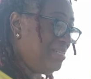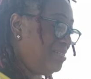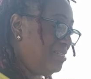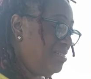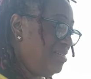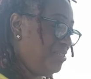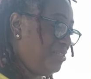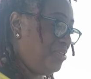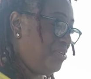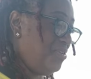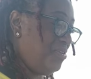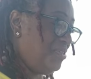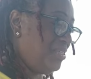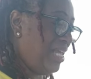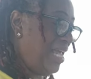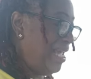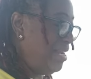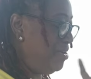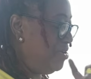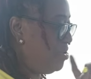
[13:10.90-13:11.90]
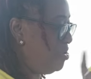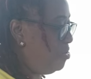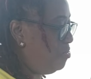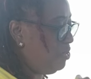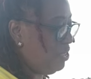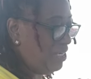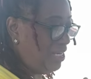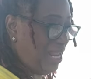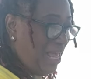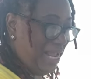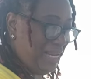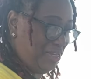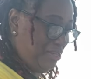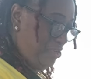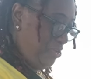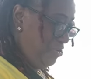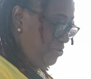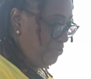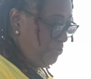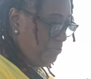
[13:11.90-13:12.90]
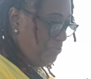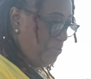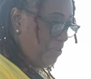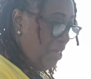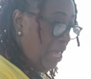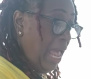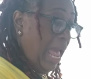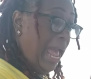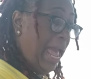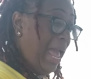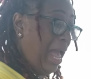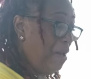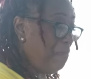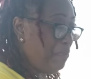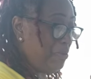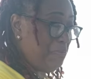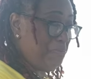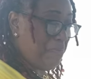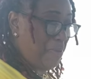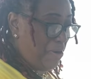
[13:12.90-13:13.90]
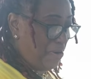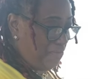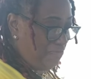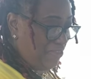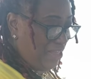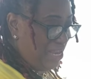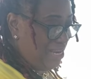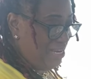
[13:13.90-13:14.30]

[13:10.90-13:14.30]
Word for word: sisters and no one like you. Happy birthday.